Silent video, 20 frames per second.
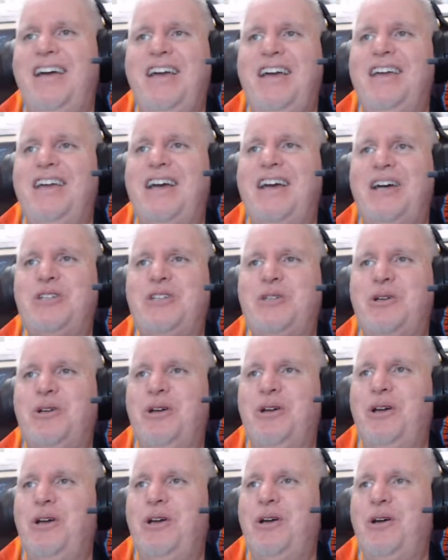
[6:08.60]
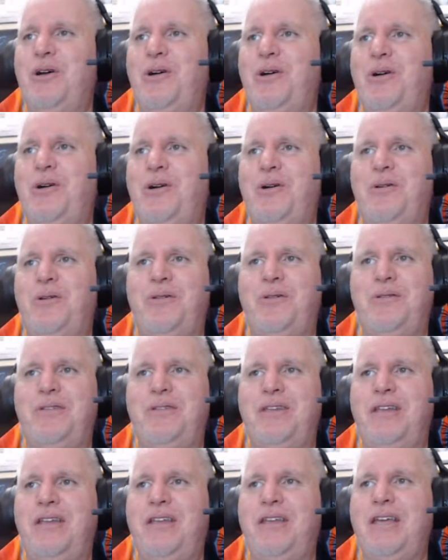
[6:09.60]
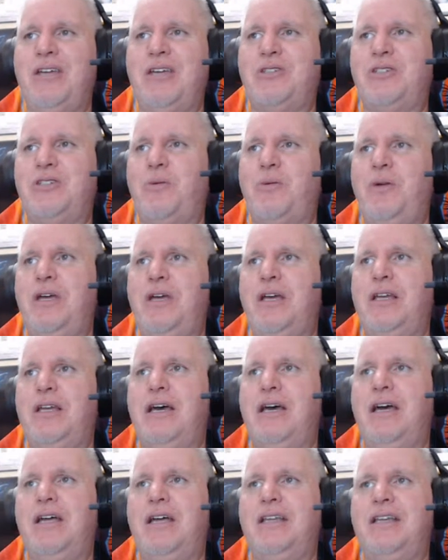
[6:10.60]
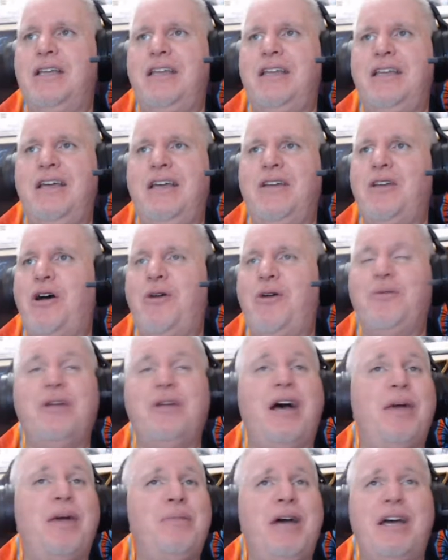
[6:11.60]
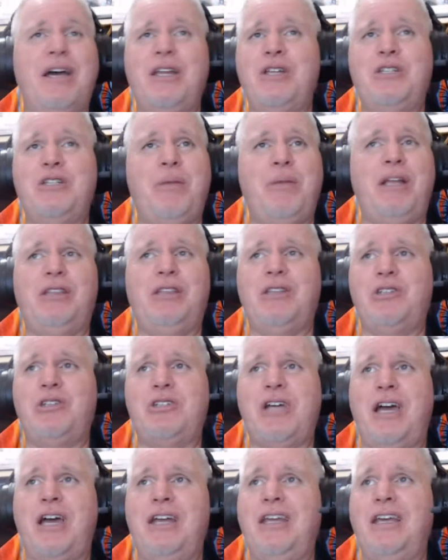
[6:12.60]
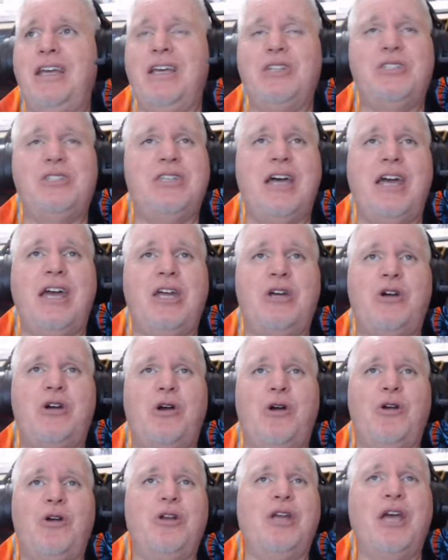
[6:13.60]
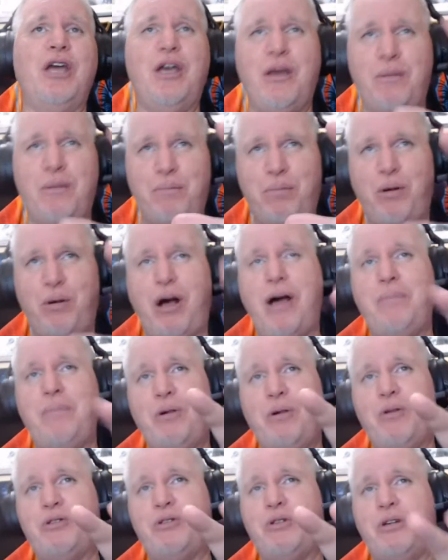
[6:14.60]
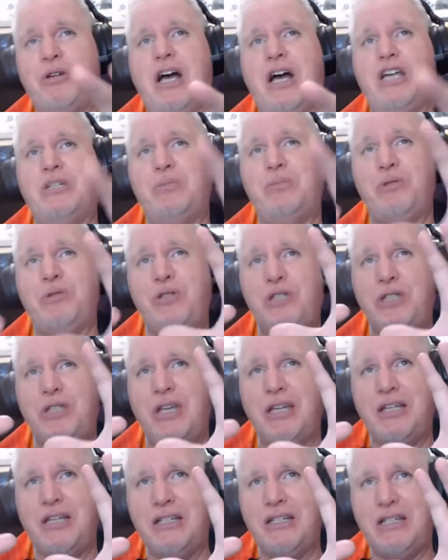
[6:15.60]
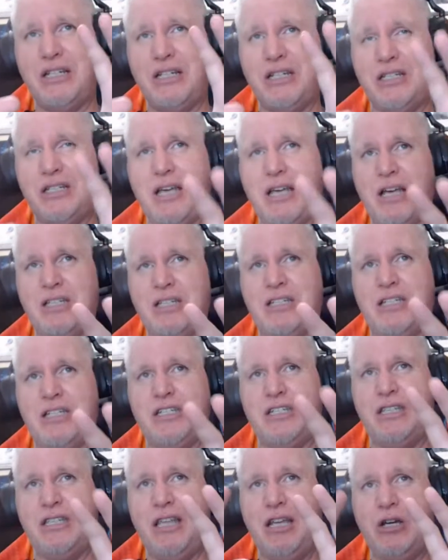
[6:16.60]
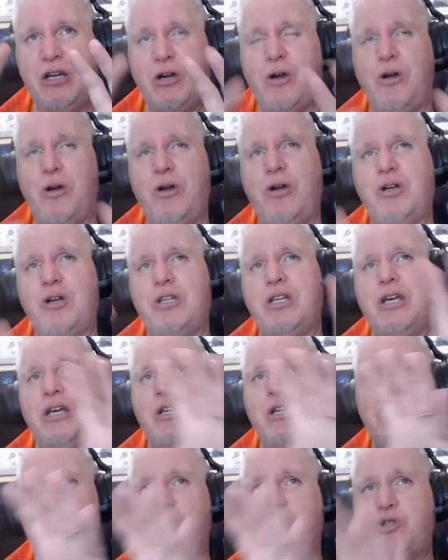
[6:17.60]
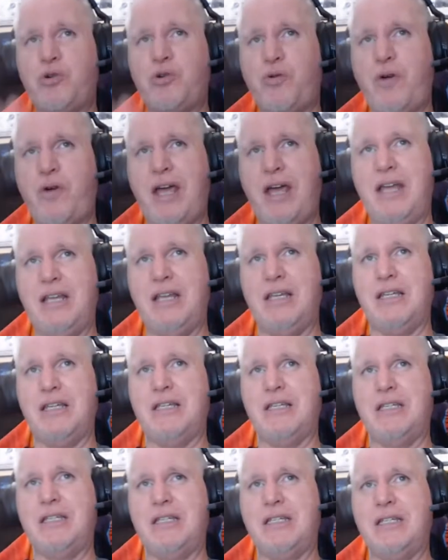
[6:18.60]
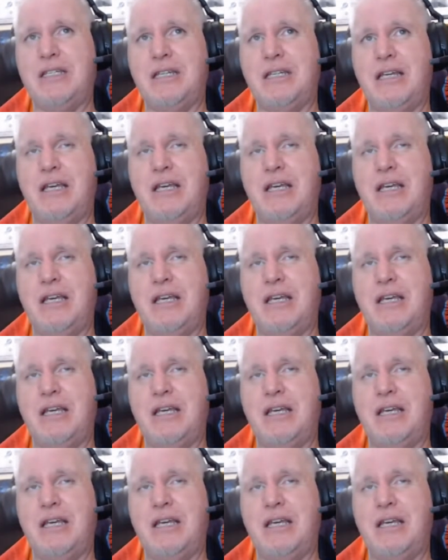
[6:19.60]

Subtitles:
guys are. Yes, so we can, I'm not going to debate The Shining. It's not a current. Pop Culture Cosmos discusses the current trends,